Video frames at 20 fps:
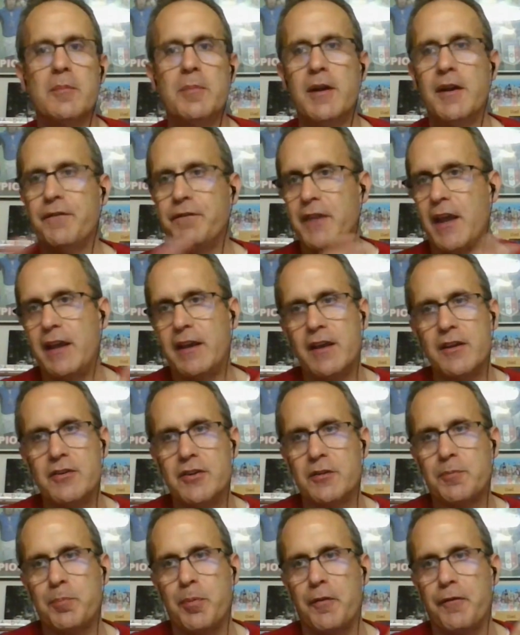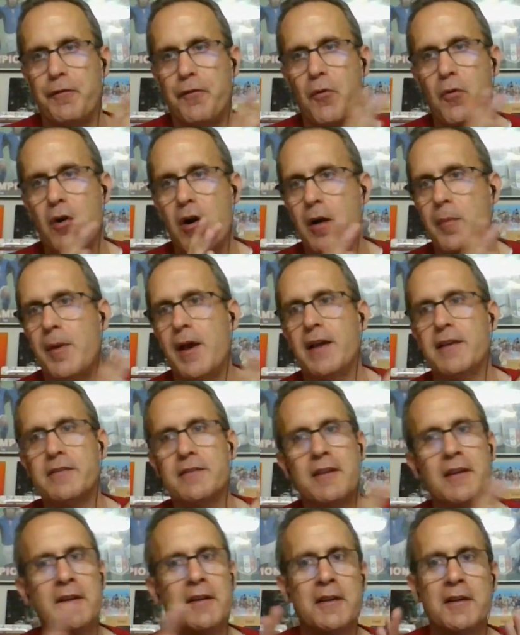but if they can just perform as